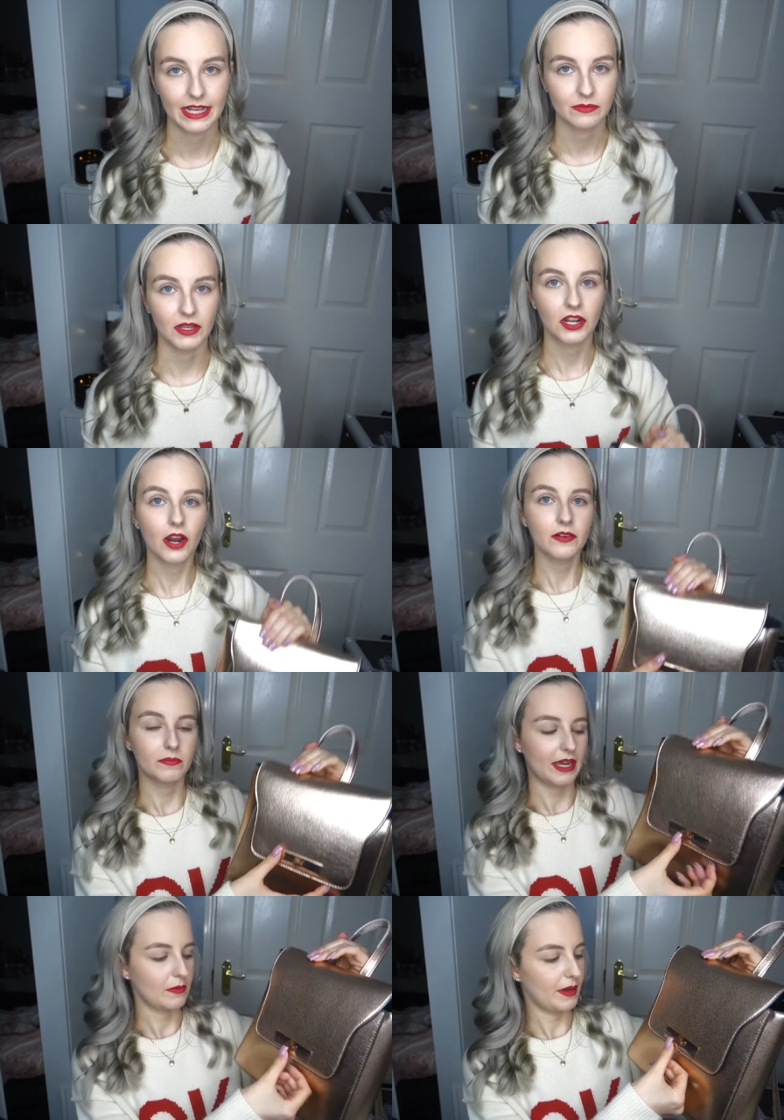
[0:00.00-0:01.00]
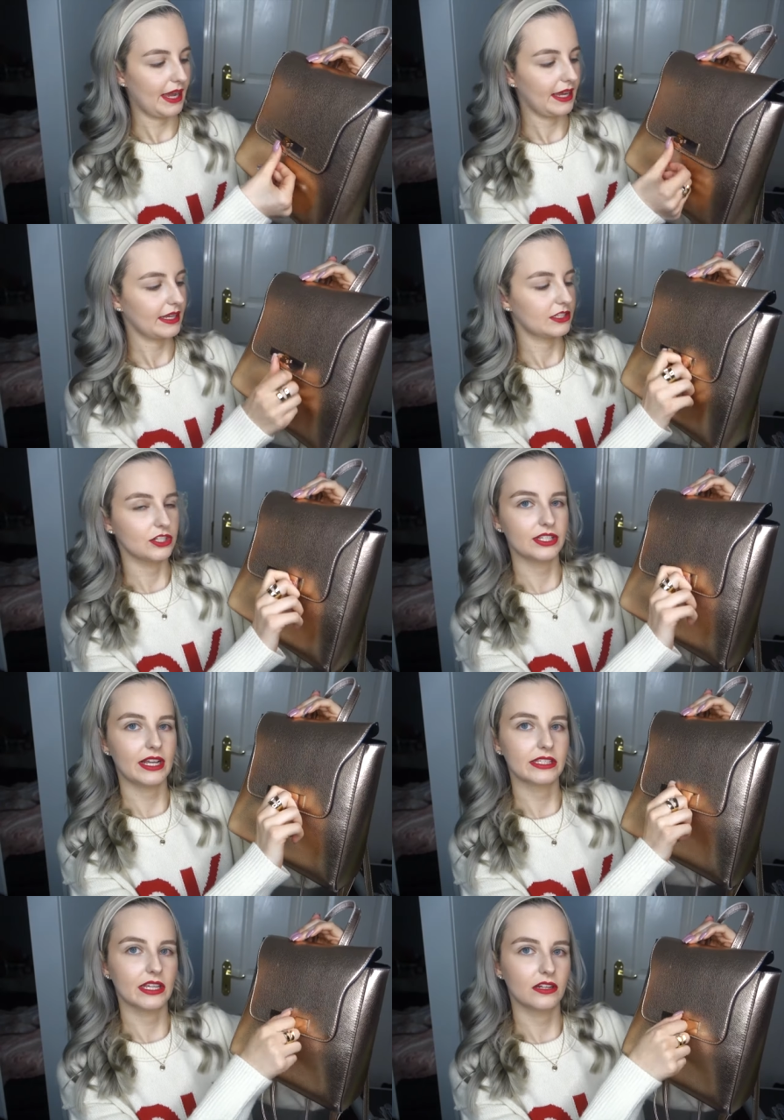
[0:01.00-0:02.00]
as my current backpack just
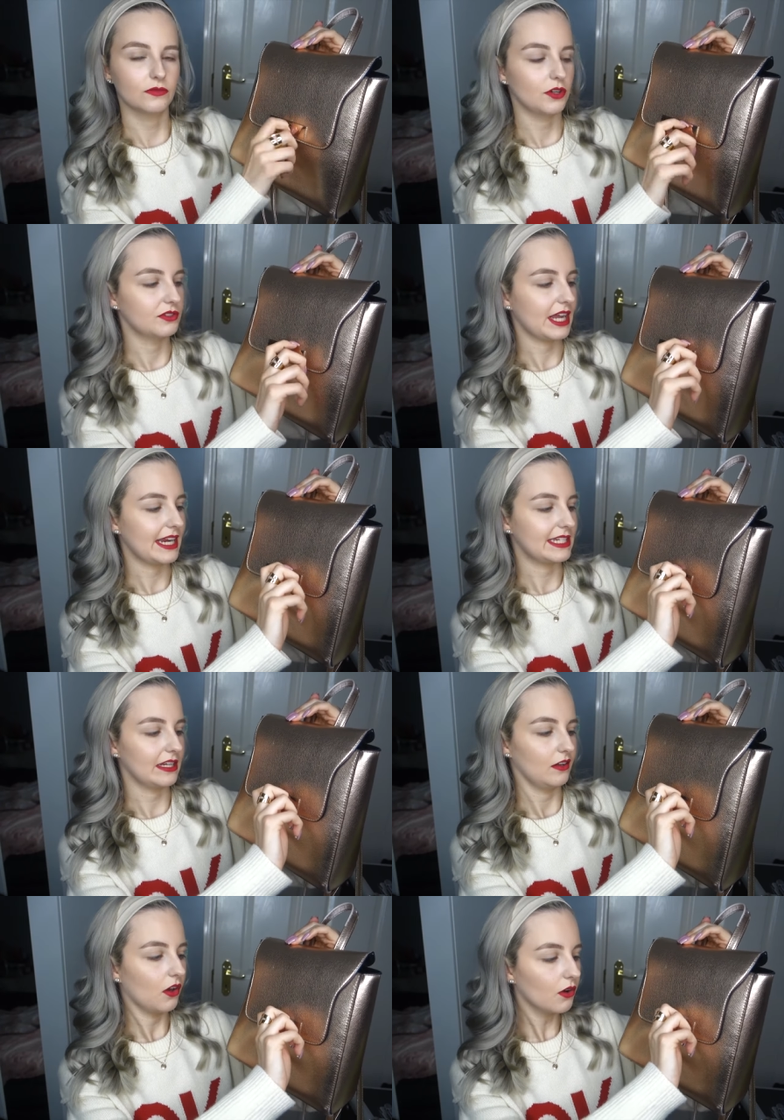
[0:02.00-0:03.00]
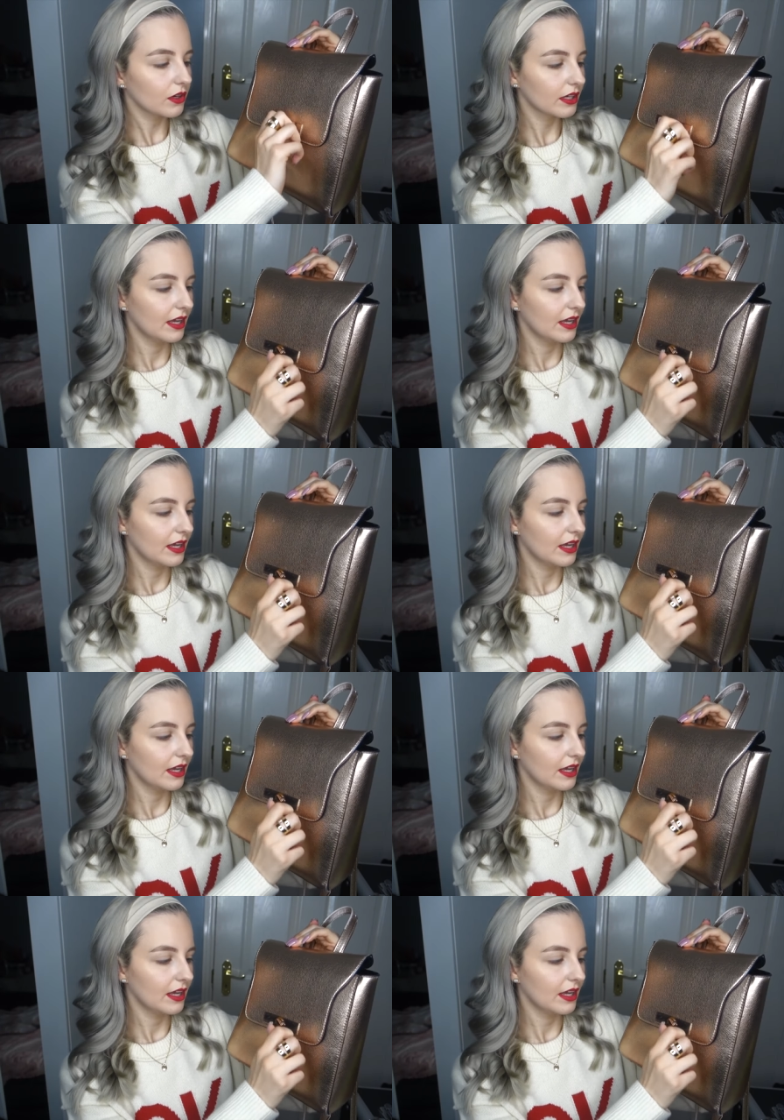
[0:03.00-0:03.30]
has like a rotating lock